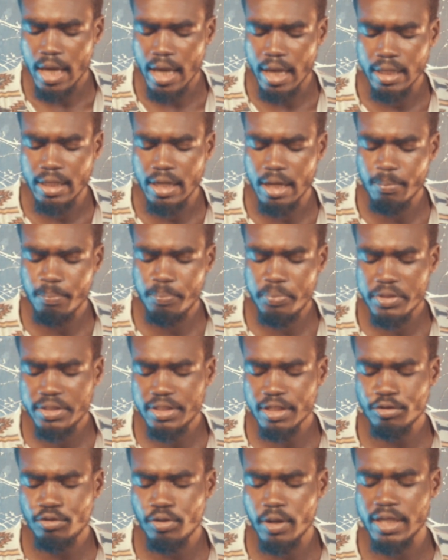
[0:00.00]
and then
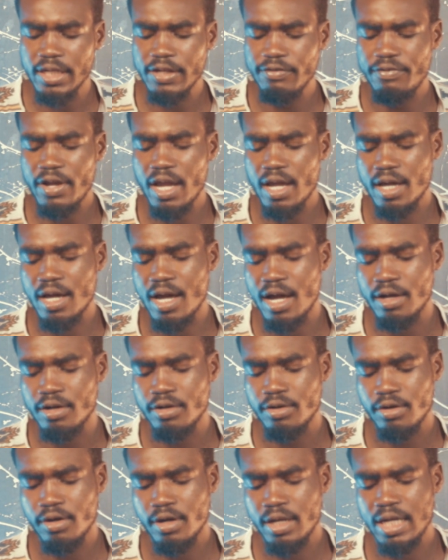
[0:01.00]
put into a different car
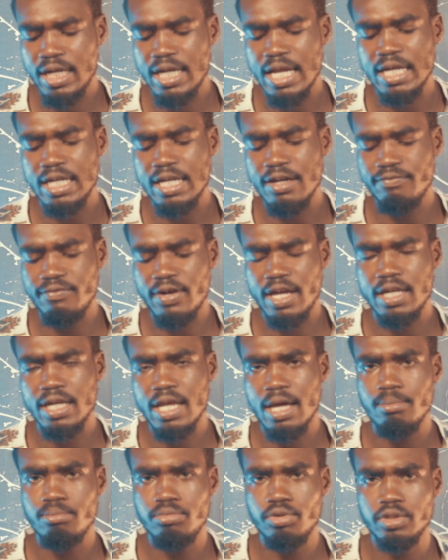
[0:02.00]
other than the van
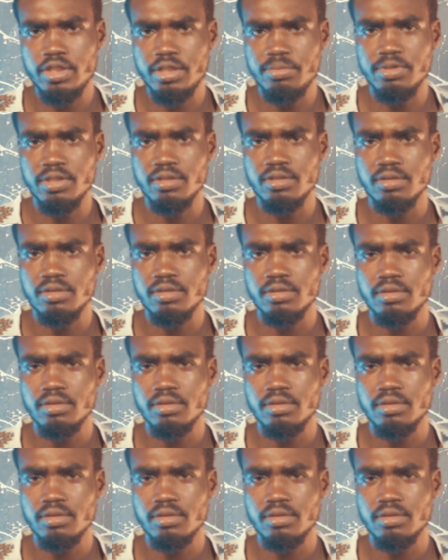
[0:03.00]
that brought me.